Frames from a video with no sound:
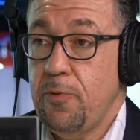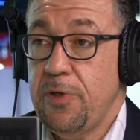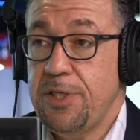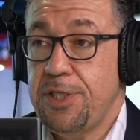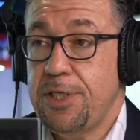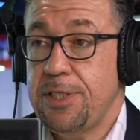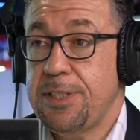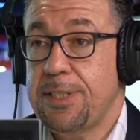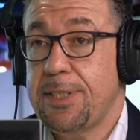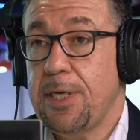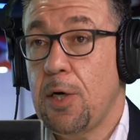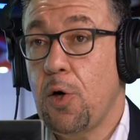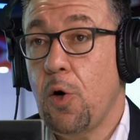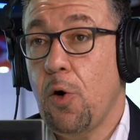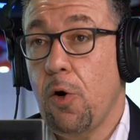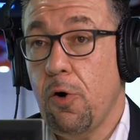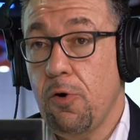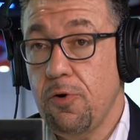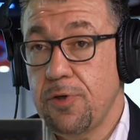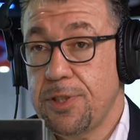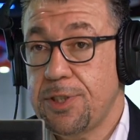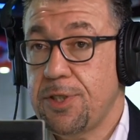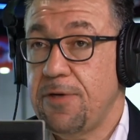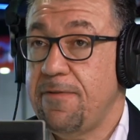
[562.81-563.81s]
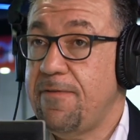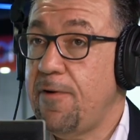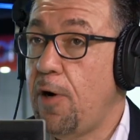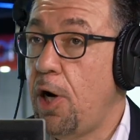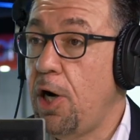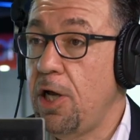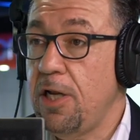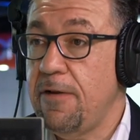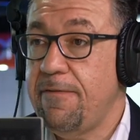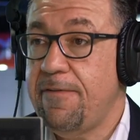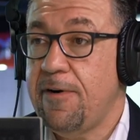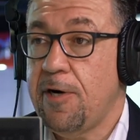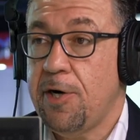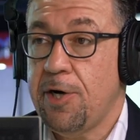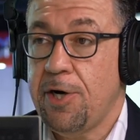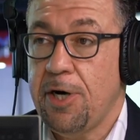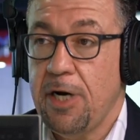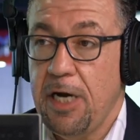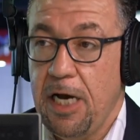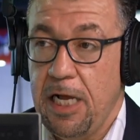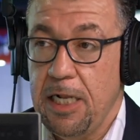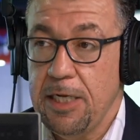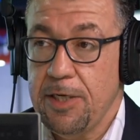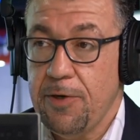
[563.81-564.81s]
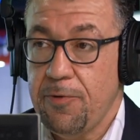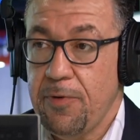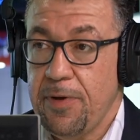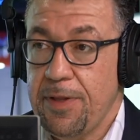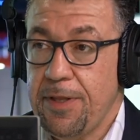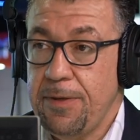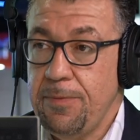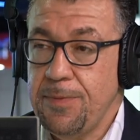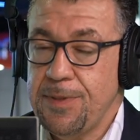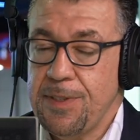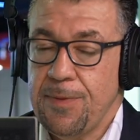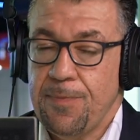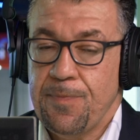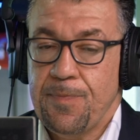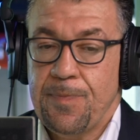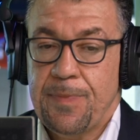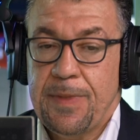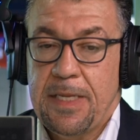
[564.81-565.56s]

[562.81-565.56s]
which is the host of all of our algorithms.